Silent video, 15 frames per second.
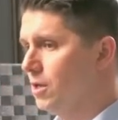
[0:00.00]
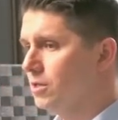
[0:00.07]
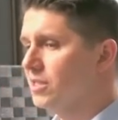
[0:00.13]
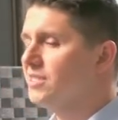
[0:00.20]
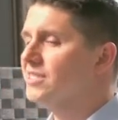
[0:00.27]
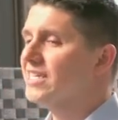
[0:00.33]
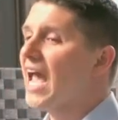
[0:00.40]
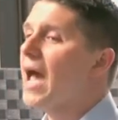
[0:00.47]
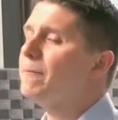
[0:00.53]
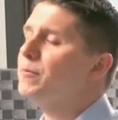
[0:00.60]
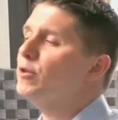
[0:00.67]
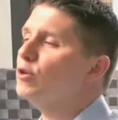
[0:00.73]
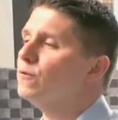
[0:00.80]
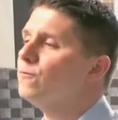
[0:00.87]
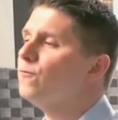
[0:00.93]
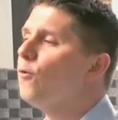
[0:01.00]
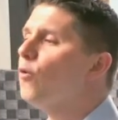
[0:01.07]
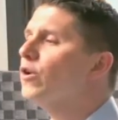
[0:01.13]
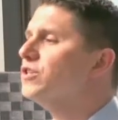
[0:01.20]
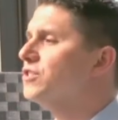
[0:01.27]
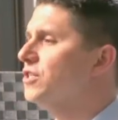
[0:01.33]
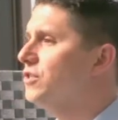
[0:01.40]
The scapular
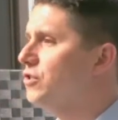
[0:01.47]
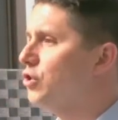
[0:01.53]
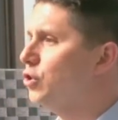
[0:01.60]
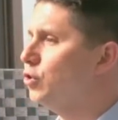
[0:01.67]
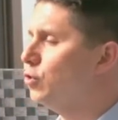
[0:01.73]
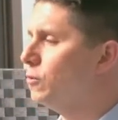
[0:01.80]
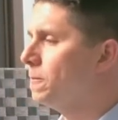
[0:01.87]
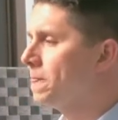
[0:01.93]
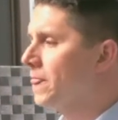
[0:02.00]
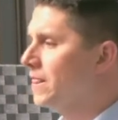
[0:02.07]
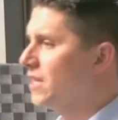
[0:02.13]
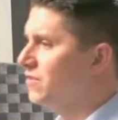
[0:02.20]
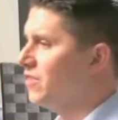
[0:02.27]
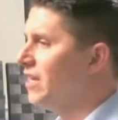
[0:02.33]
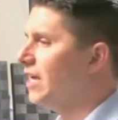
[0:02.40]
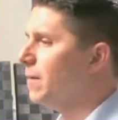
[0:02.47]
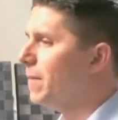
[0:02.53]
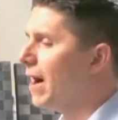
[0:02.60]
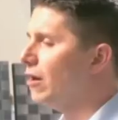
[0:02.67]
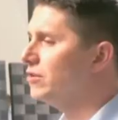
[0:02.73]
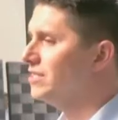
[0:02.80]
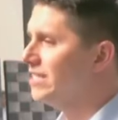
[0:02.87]
forces you to think
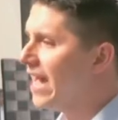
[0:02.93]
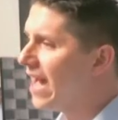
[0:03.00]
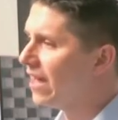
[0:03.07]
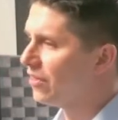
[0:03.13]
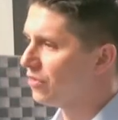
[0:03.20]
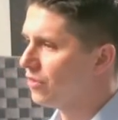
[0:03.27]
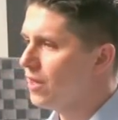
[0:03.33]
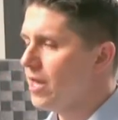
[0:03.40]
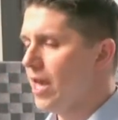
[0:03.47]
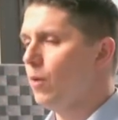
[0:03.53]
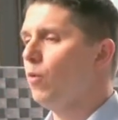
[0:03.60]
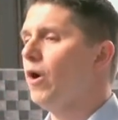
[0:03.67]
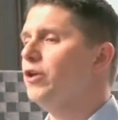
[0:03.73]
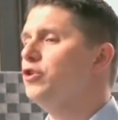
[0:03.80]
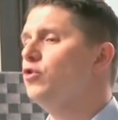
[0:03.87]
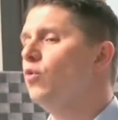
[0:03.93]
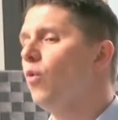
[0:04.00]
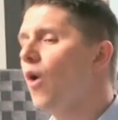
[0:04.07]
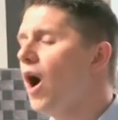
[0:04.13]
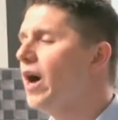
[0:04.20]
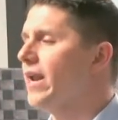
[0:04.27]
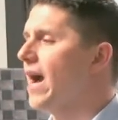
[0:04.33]
about death and what you
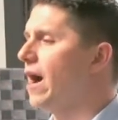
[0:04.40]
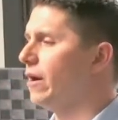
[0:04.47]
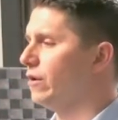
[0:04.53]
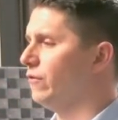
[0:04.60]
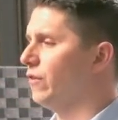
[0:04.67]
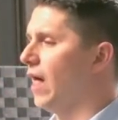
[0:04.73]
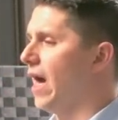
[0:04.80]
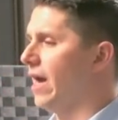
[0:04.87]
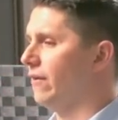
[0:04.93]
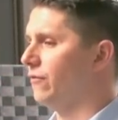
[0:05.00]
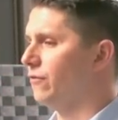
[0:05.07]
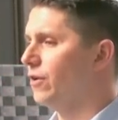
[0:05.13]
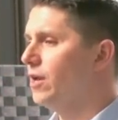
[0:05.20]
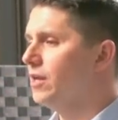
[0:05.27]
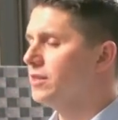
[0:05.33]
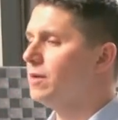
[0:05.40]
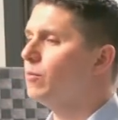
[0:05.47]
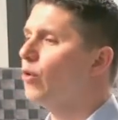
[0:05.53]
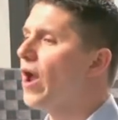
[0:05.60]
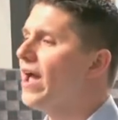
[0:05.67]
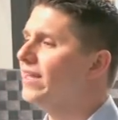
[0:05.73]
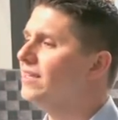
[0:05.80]
want out of life. The
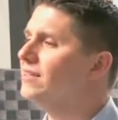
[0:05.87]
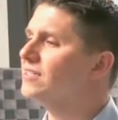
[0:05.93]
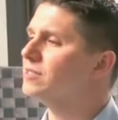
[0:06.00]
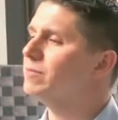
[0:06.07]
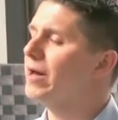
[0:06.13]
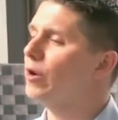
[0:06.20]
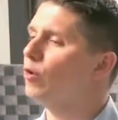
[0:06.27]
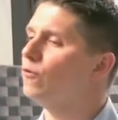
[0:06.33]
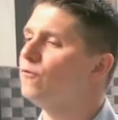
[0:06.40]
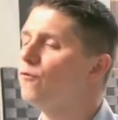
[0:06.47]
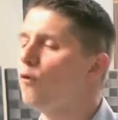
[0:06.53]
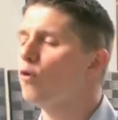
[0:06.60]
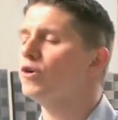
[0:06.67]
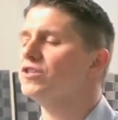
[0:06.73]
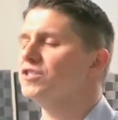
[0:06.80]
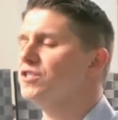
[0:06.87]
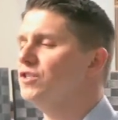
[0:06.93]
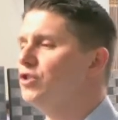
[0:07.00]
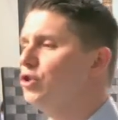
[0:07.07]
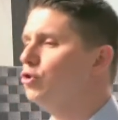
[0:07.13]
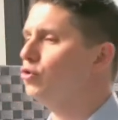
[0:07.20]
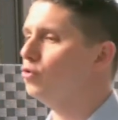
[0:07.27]
miraculous medal
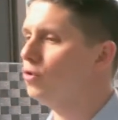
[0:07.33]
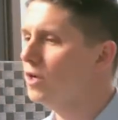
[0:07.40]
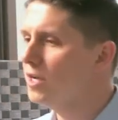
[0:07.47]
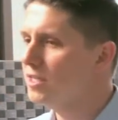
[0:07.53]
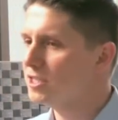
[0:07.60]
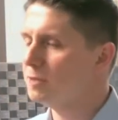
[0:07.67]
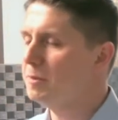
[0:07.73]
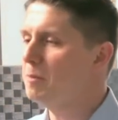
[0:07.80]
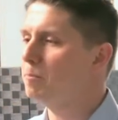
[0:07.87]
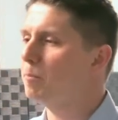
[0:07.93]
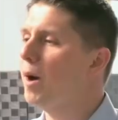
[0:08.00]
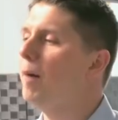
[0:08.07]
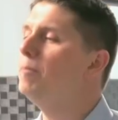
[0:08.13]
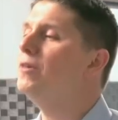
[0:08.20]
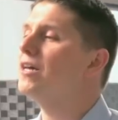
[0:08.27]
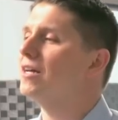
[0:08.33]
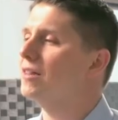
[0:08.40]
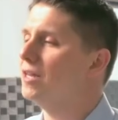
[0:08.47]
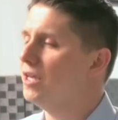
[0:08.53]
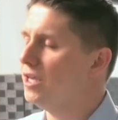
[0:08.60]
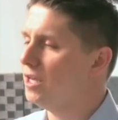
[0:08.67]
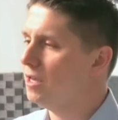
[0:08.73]
forces you to be
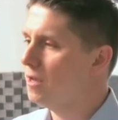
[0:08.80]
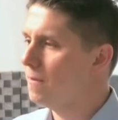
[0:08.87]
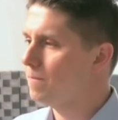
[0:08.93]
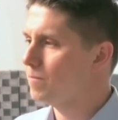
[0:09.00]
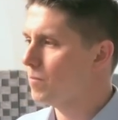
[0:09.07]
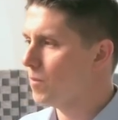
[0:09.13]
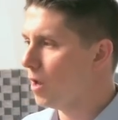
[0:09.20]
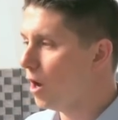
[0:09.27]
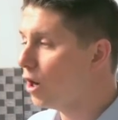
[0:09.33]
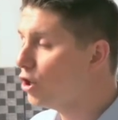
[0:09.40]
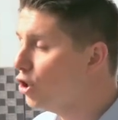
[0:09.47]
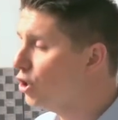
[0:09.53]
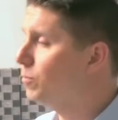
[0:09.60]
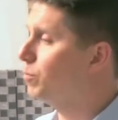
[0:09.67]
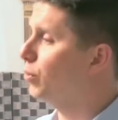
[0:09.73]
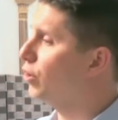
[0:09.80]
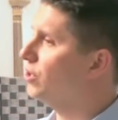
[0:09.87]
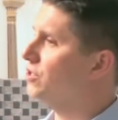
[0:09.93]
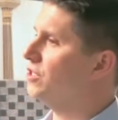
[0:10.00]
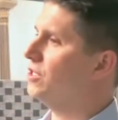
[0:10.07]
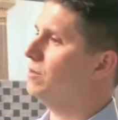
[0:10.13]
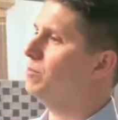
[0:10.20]
publicly a good
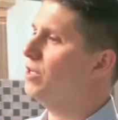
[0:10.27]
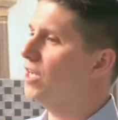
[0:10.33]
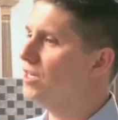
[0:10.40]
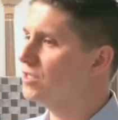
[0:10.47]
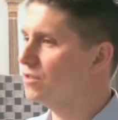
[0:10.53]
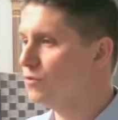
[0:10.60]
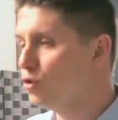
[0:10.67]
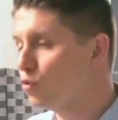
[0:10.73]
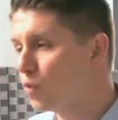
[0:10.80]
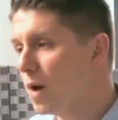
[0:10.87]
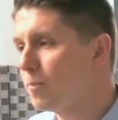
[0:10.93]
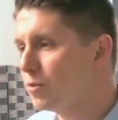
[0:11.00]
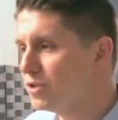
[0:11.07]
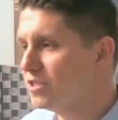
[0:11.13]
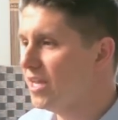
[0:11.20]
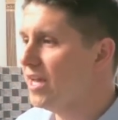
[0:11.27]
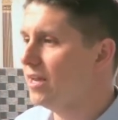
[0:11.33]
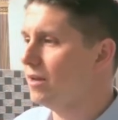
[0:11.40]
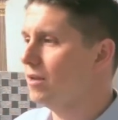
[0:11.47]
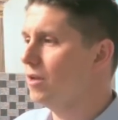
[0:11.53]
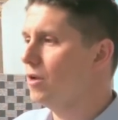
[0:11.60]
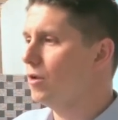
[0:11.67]
person because you
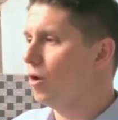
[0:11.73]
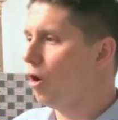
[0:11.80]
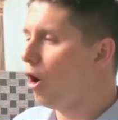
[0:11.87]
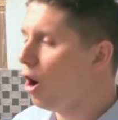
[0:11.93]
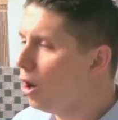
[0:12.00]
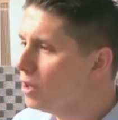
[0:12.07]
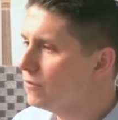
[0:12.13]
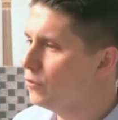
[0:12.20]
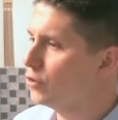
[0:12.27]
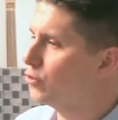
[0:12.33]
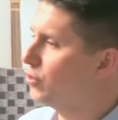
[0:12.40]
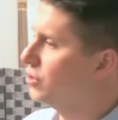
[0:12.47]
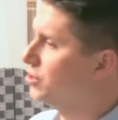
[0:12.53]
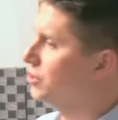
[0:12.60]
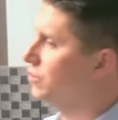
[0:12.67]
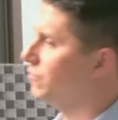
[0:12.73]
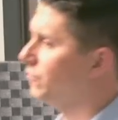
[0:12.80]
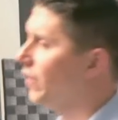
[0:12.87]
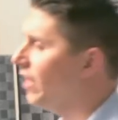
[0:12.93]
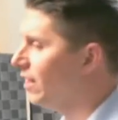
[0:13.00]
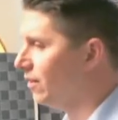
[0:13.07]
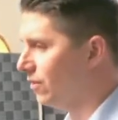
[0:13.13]
represent all of your Christian
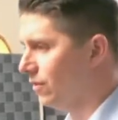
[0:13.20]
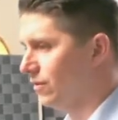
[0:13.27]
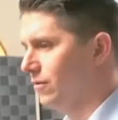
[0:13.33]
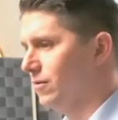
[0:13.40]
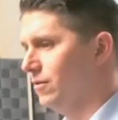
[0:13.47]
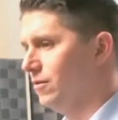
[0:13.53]
faith.